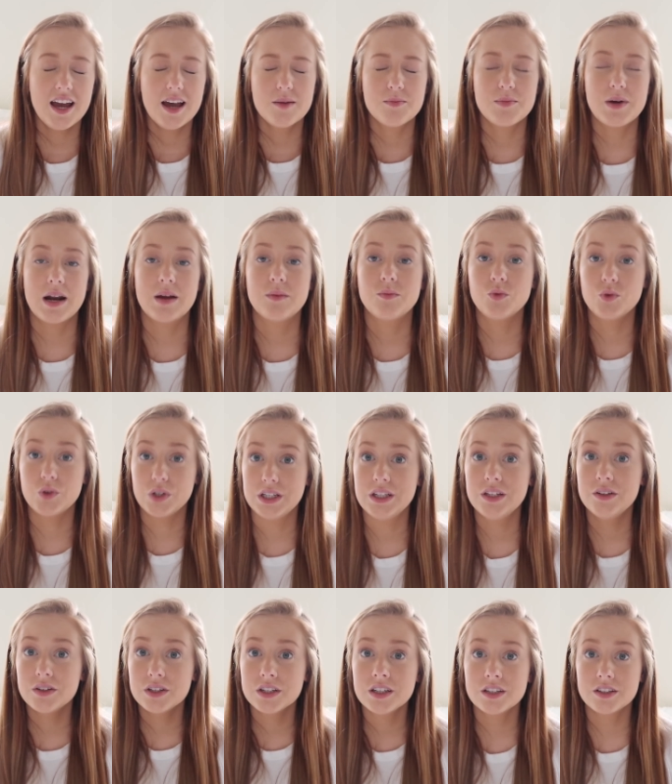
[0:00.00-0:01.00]
but I'm
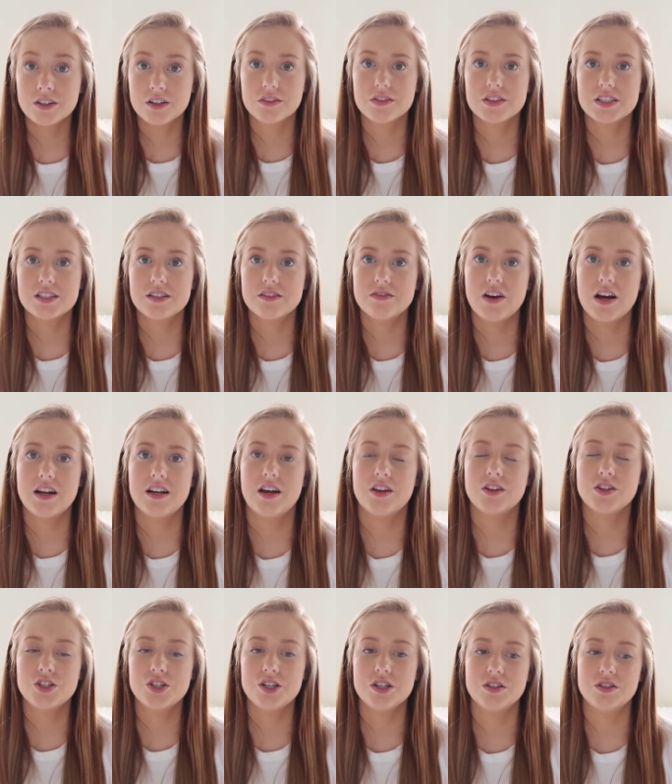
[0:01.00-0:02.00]
really nervous to find out
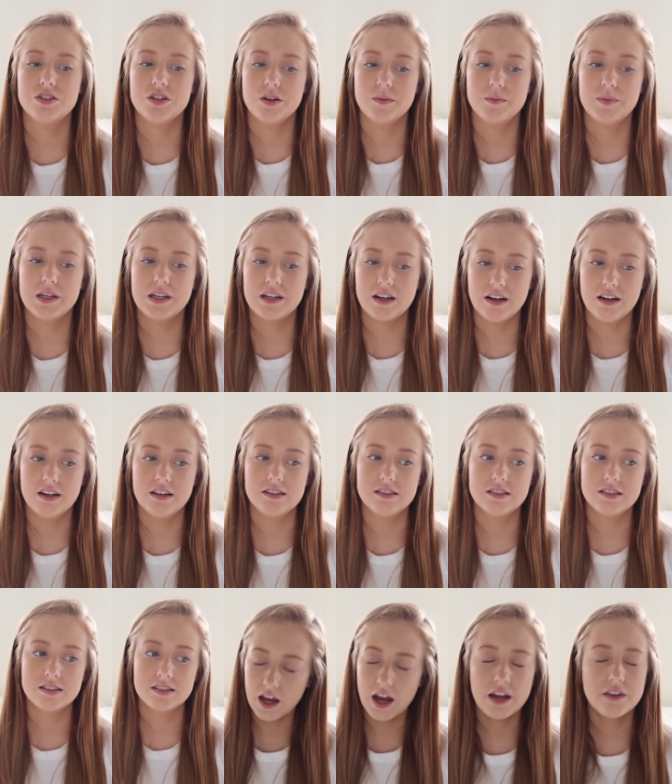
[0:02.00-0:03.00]
the gender
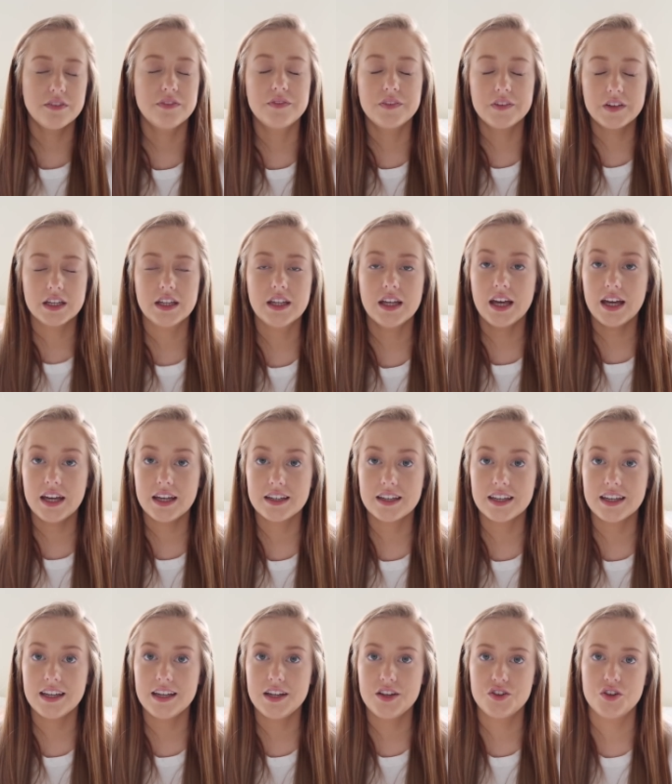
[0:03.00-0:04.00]
because I feel
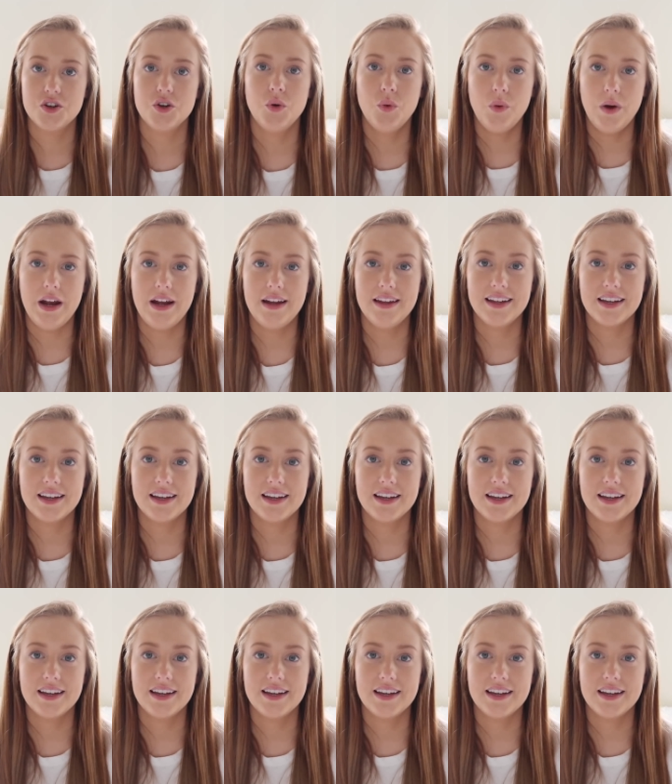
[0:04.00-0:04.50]
like either way,